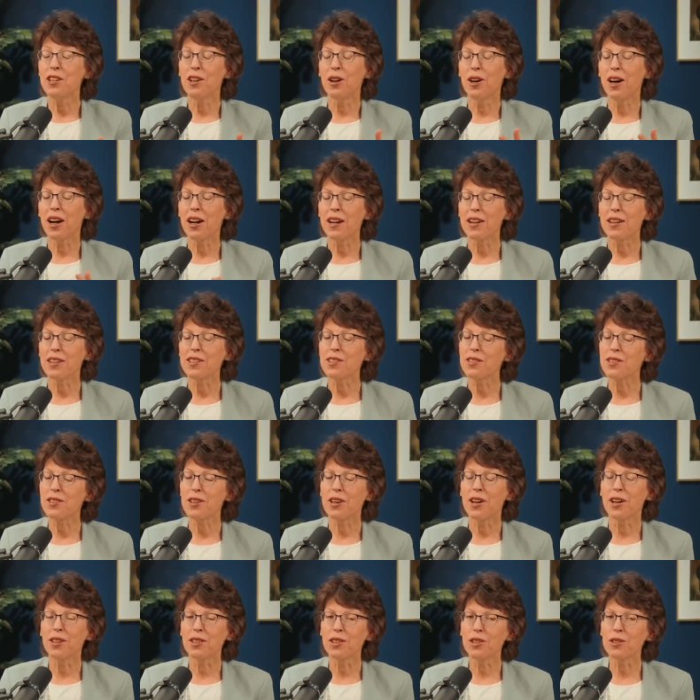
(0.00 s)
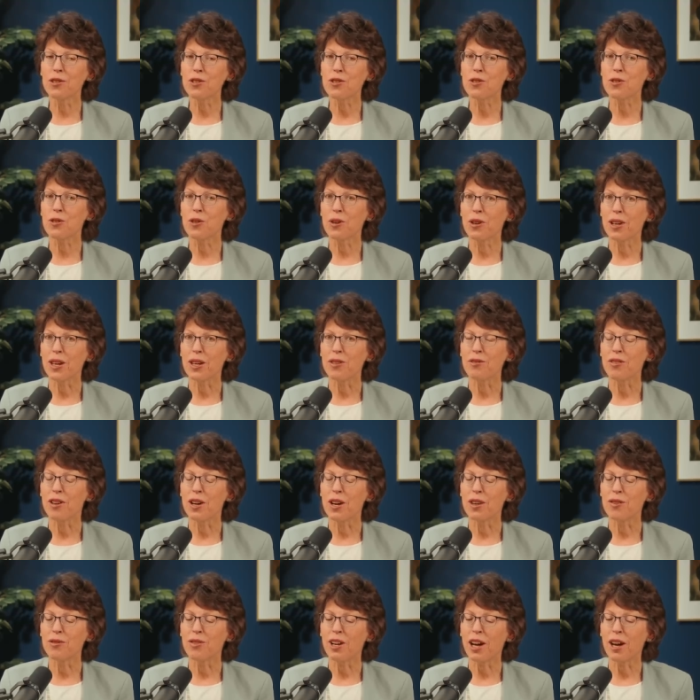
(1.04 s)
You know, I, just a little story of
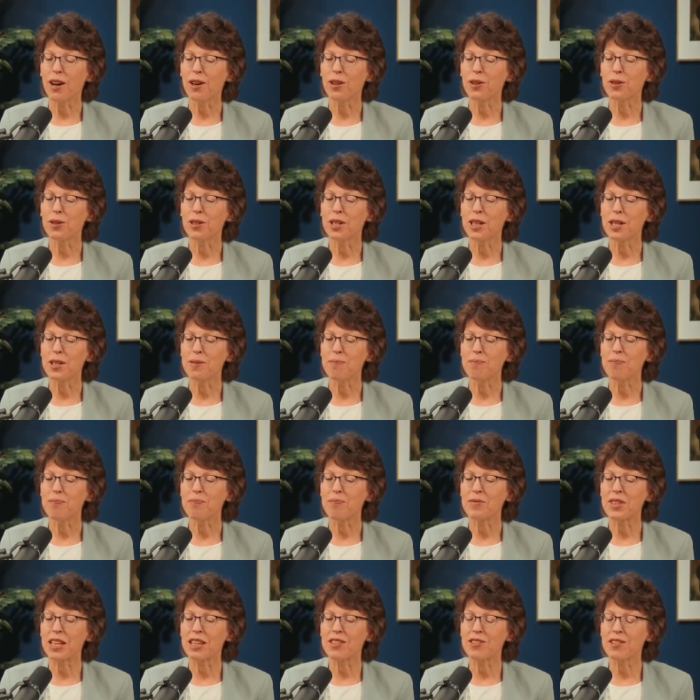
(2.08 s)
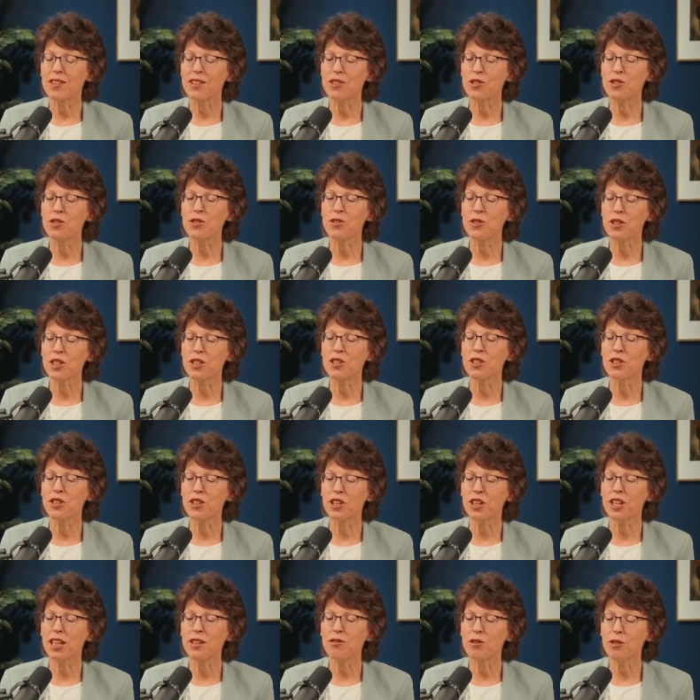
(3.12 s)
of how um, choosing the
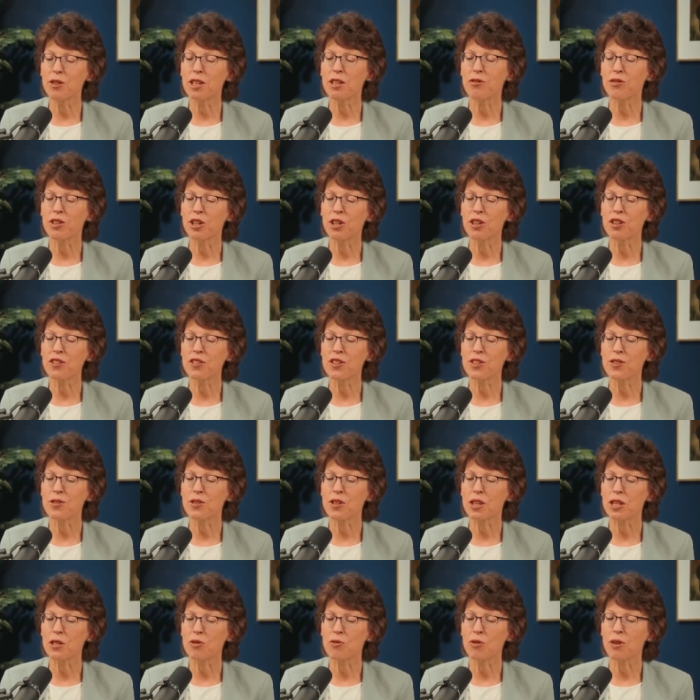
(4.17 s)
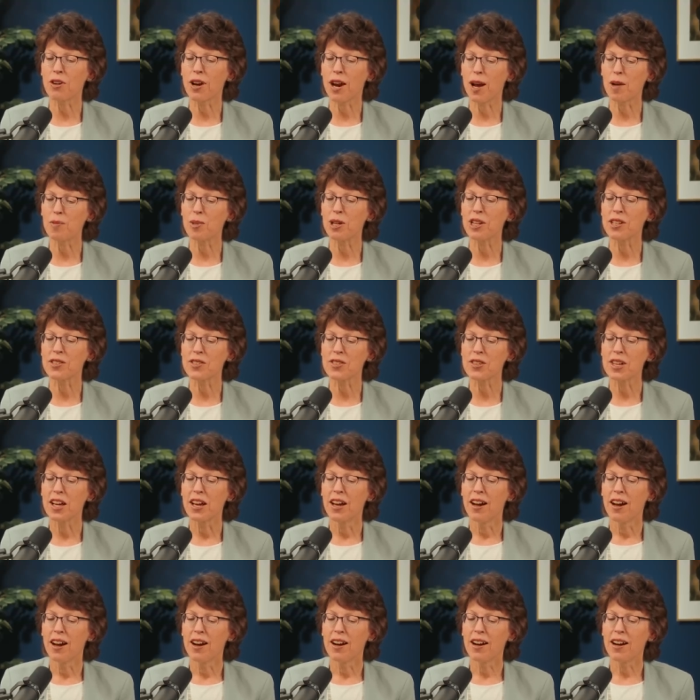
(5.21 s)
good, even if it hurts, is, is for our happiness.
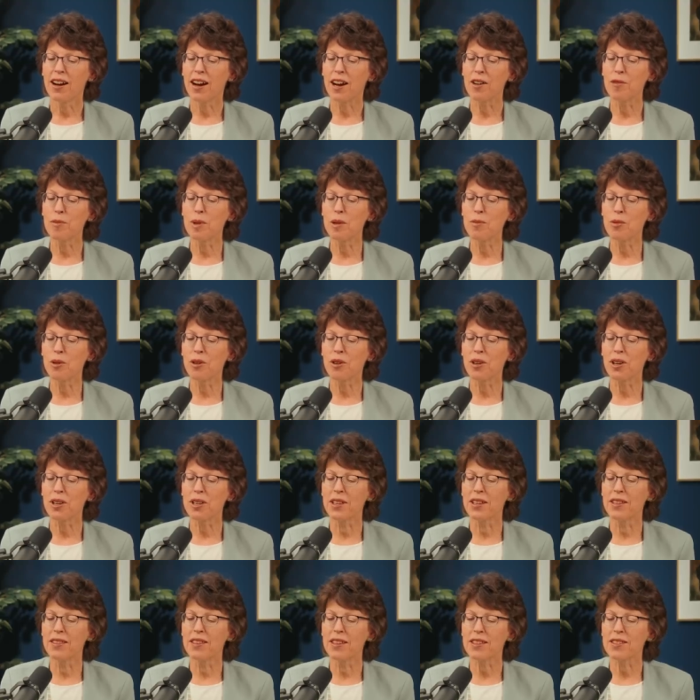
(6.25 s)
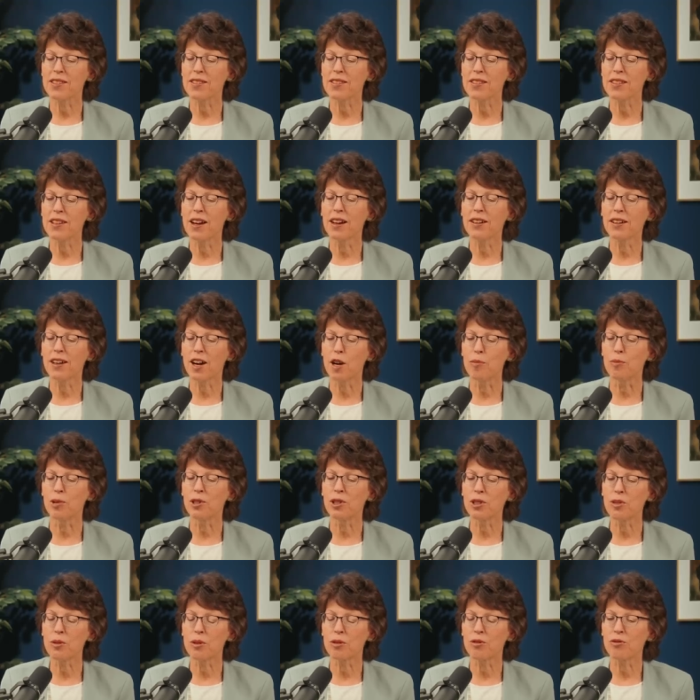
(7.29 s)
I remember this young
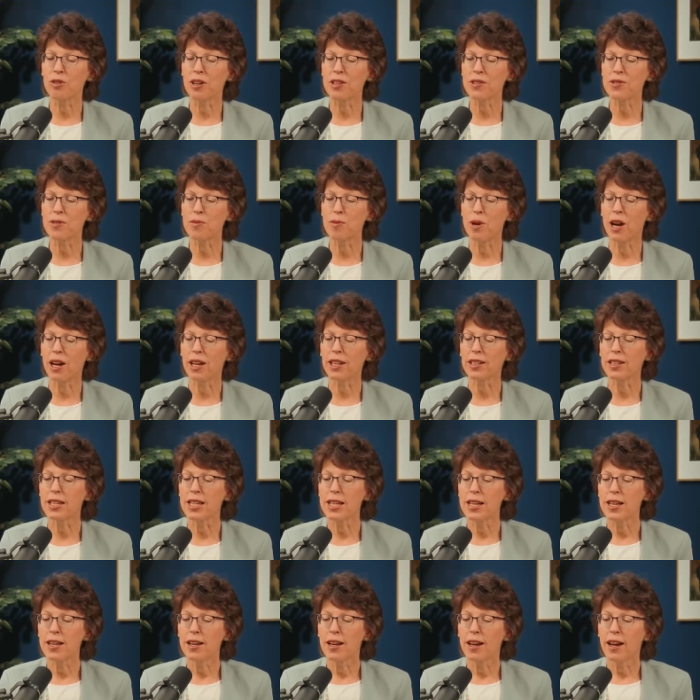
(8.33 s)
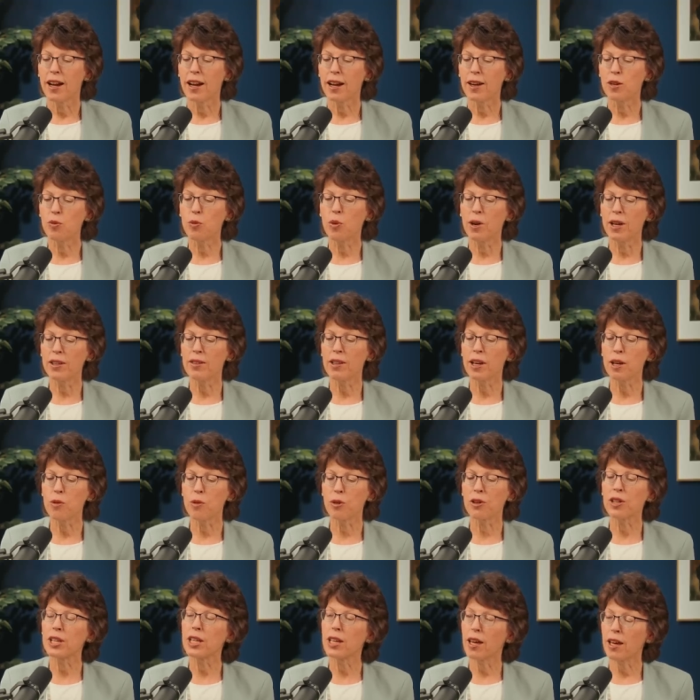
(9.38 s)
couple who were friends of mine when they
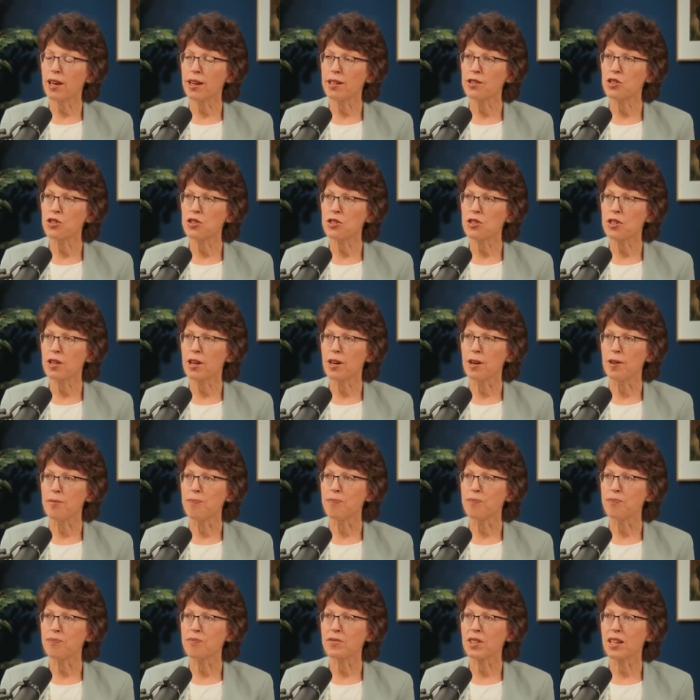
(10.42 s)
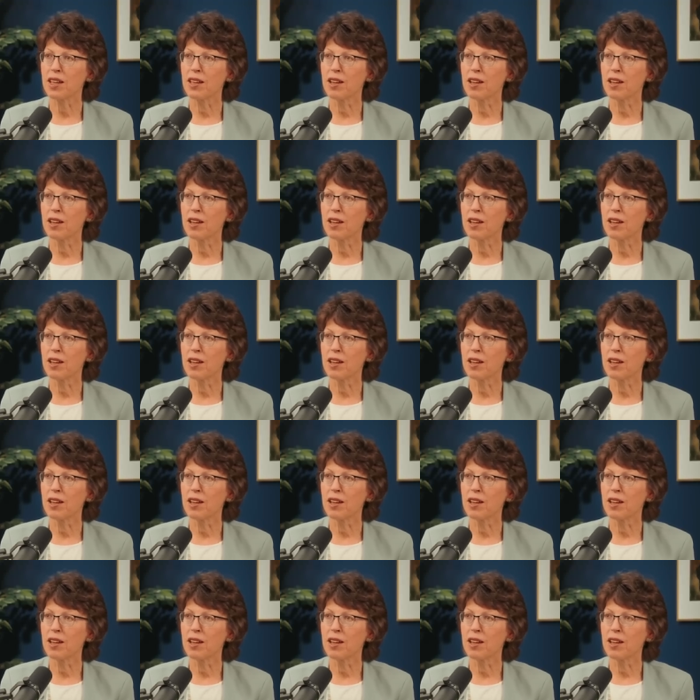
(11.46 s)
were engaged. Um,